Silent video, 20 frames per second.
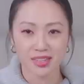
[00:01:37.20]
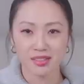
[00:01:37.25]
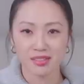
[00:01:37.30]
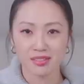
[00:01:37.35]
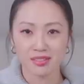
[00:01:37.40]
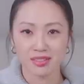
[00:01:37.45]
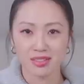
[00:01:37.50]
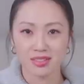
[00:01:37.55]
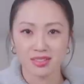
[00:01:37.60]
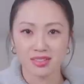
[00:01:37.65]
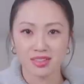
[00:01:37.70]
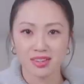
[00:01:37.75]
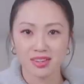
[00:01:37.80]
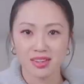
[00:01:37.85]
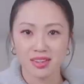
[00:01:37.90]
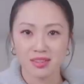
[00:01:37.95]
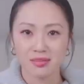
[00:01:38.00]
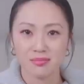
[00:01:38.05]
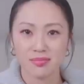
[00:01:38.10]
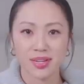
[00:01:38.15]
It looks
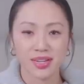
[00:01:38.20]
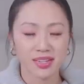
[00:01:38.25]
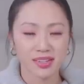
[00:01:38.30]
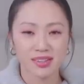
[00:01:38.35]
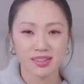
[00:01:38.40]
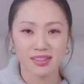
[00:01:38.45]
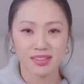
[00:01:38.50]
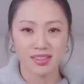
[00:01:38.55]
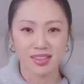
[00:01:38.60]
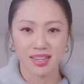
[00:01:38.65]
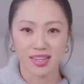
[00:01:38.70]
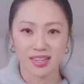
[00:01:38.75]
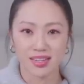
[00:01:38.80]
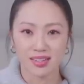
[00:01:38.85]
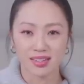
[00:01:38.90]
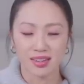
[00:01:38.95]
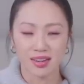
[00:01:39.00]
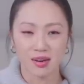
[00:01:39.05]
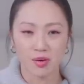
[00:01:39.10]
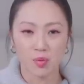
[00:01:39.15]
better
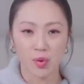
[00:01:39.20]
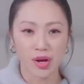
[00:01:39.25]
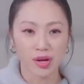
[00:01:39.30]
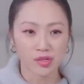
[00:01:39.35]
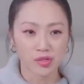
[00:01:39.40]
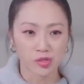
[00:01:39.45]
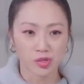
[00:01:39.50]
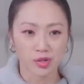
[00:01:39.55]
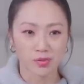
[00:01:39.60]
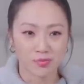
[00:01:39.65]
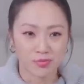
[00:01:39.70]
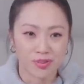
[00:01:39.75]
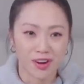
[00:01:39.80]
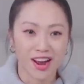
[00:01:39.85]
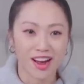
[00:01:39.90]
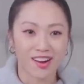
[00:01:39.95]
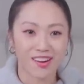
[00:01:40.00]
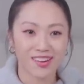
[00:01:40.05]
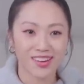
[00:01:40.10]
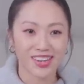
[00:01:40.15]
than a well-drawn
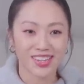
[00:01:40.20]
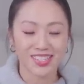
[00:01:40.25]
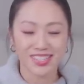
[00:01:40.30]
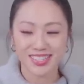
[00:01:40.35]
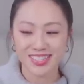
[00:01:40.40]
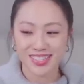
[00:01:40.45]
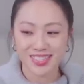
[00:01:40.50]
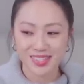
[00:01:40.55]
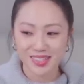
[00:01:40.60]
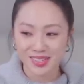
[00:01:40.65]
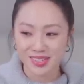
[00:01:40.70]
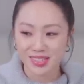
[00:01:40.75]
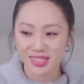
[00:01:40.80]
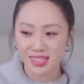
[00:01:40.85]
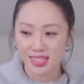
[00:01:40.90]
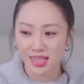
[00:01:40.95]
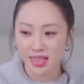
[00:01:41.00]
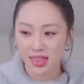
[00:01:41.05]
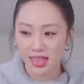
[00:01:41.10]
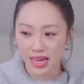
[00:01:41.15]
brow. It just looks
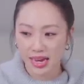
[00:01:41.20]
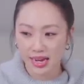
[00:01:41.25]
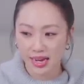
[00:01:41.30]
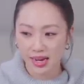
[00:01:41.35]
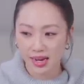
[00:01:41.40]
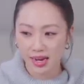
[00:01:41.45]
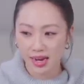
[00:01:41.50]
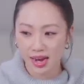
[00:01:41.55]
like